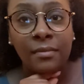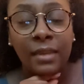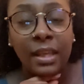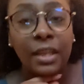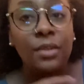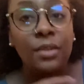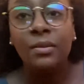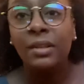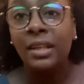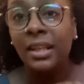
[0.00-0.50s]

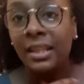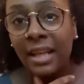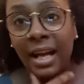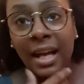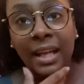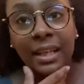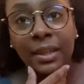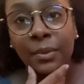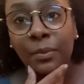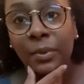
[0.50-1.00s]
You
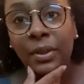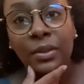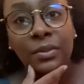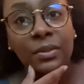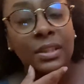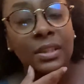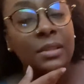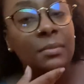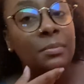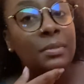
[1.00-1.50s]
cannot get where you
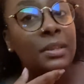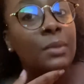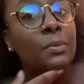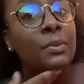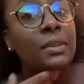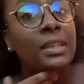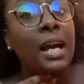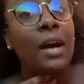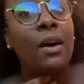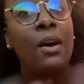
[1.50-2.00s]
need to be
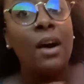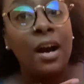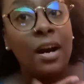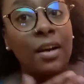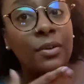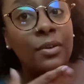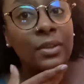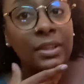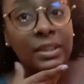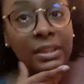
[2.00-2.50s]
without
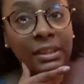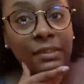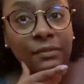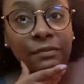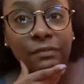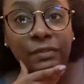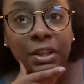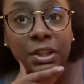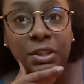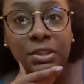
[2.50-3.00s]
honoring them
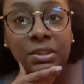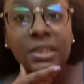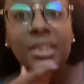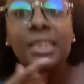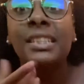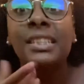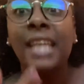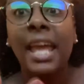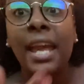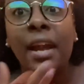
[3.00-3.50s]
first,
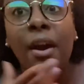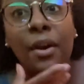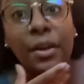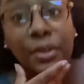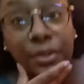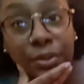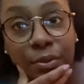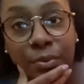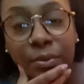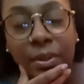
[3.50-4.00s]
because they are
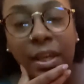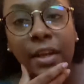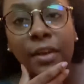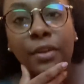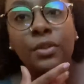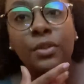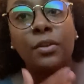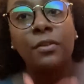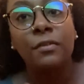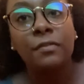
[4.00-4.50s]
you. They are
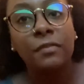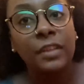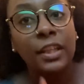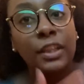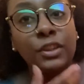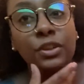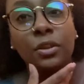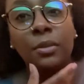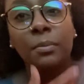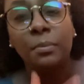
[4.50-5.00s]
your
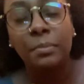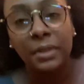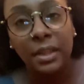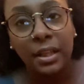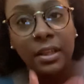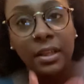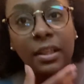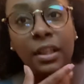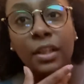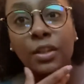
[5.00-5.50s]
flesh, your
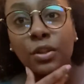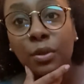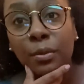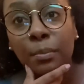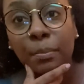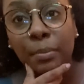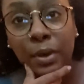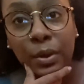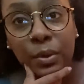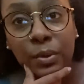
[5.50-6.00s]
blood, and your
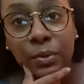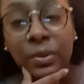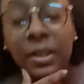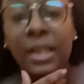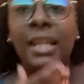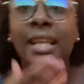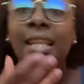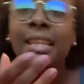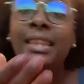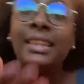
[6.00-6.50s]

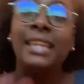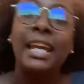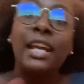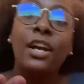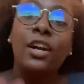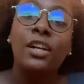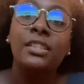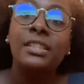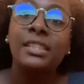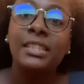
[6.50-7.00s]
bone. They
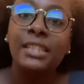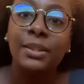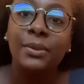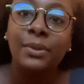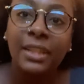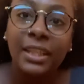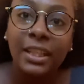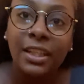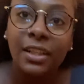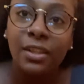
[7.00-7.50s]
are still
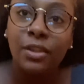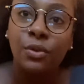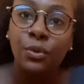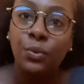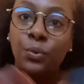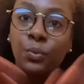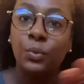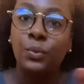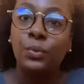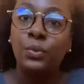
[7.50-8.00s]
here
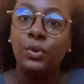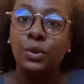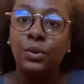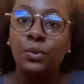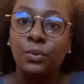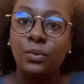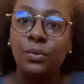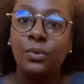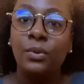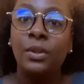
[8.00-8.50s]
through
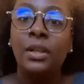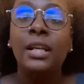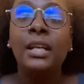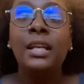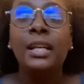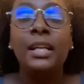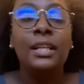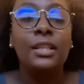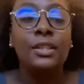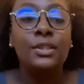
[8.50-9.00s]
you.
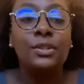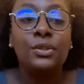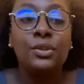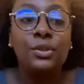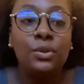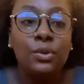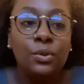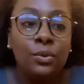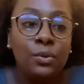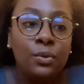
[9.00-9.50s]

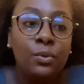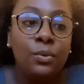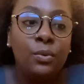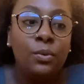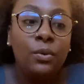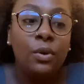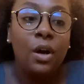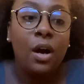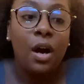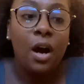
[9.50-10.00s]

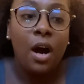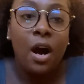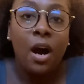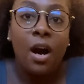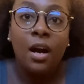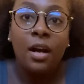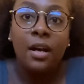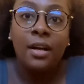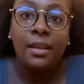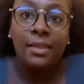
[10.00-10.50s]
You
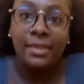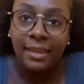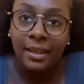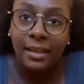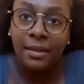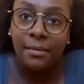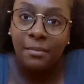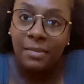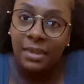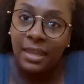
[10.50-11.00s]
are
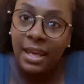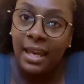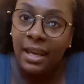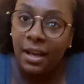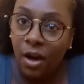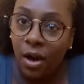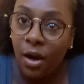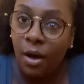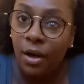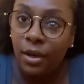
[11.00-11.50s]
them. They
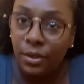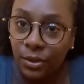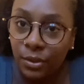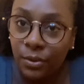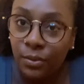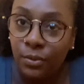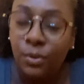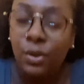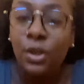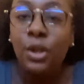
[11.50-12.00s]
are
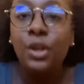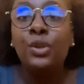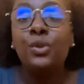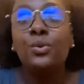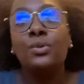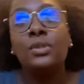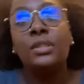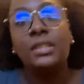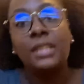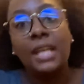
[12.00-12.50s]
you.
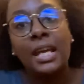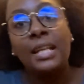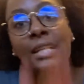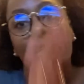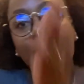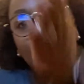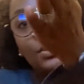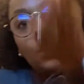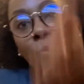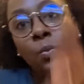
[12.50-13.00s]
You stand
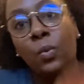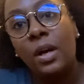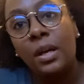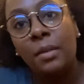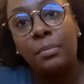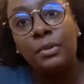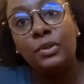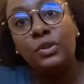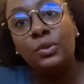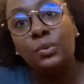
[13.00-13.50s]
as
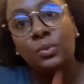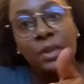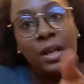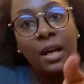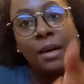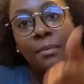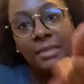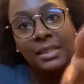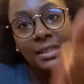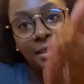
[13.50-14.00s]
one, but you
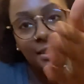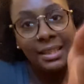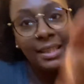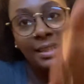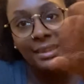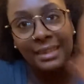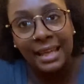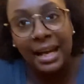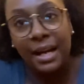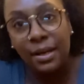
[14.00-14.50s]
come as
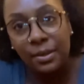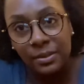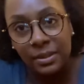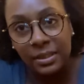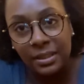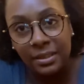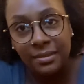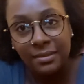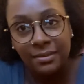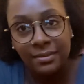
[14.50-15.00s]

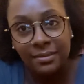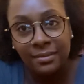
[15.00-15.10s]
10,000.